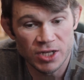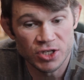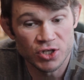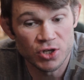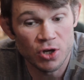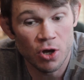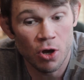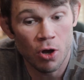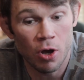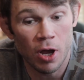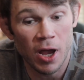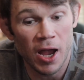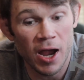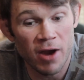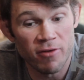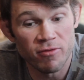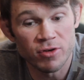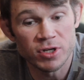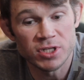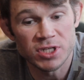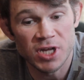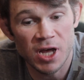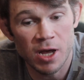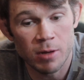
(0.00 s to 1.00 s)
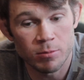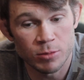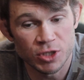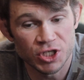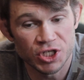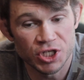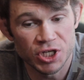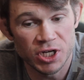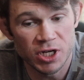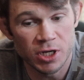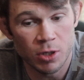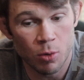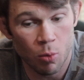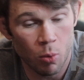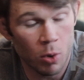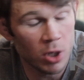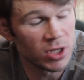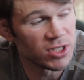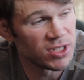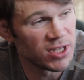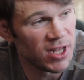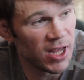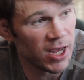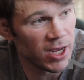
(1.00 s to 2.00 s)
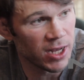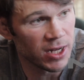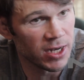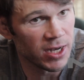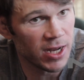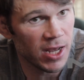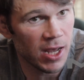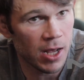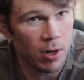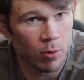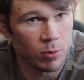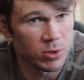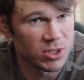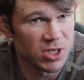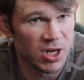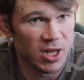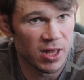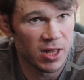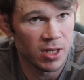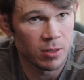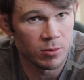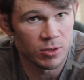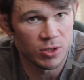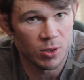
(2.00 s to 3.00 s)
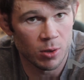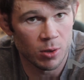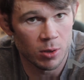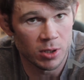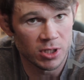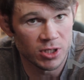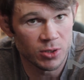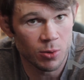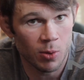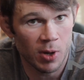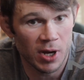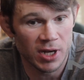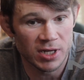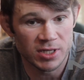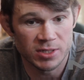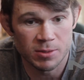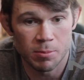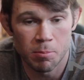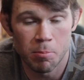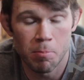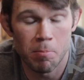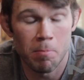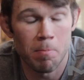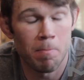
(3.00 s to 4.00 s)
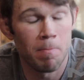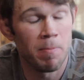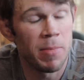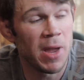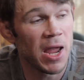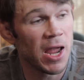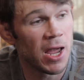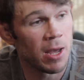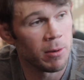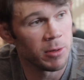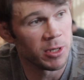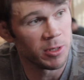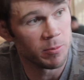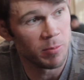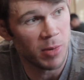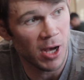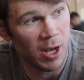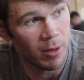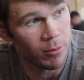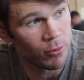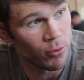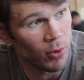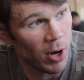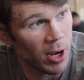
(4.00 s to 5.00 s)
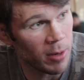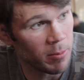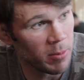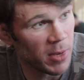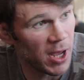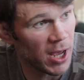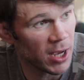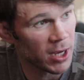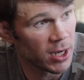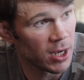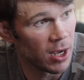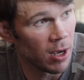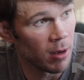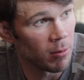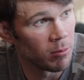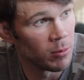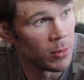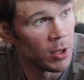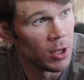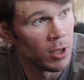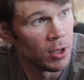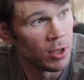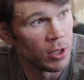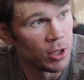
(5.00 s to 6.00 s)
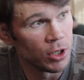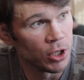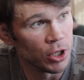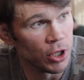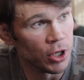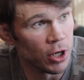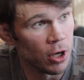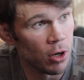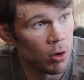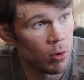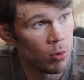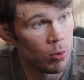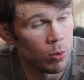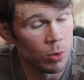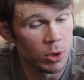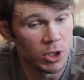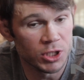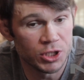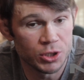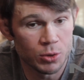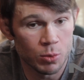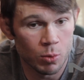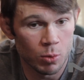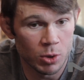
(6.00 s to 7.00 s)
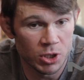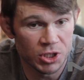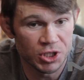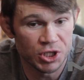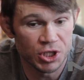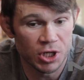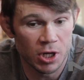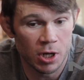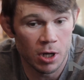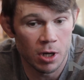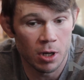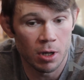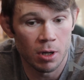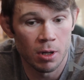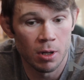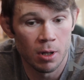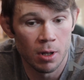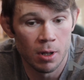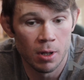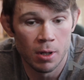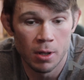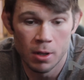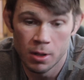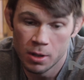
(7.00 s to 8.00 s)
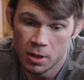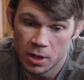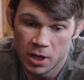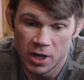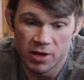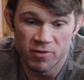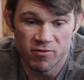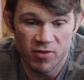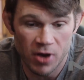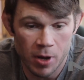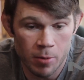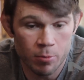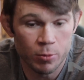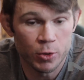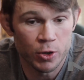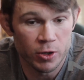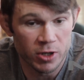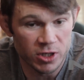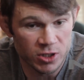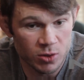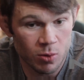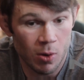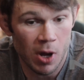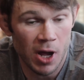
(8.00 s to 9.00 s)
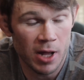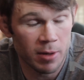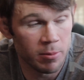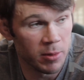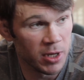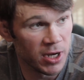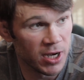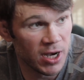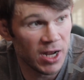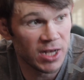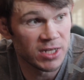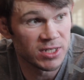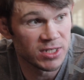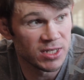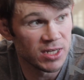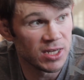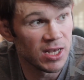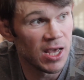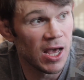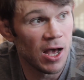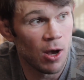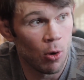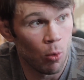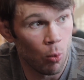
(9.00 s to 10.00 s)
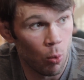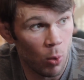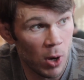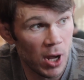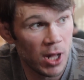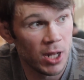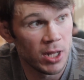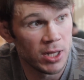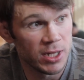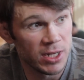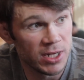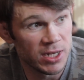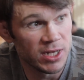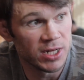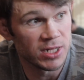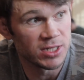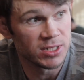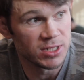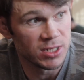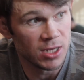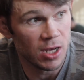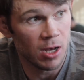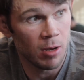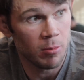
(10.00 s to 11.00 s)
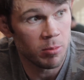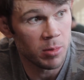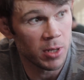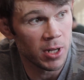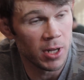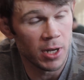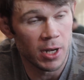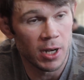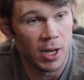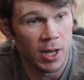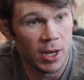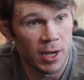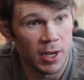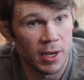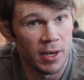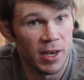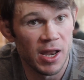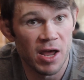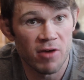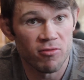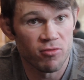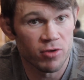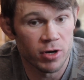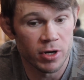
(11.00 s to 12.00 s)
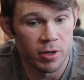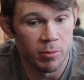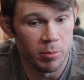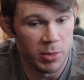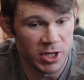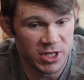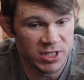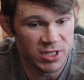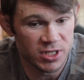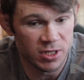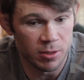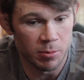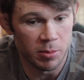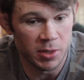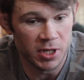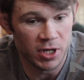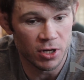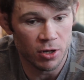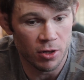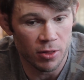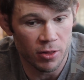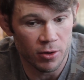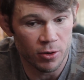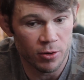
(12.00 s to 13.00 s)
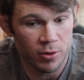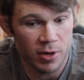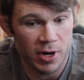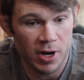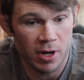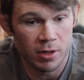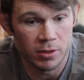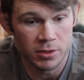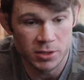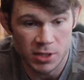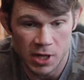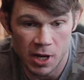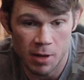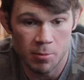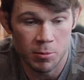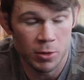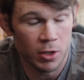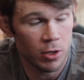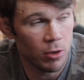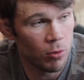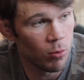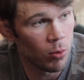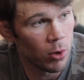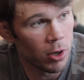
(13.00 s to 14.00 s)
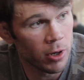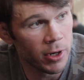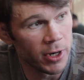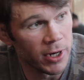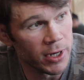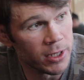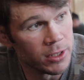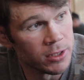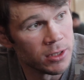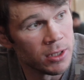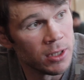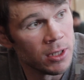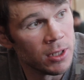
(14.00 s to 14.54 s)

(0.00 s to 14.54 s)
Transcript: I saw every time Machida was taken down, which I think was only twice, bam, he popped right back up. You know, which if I'm Chris Weidman and I see how well he gets up and never commits to being on the ground, I'm a little worried.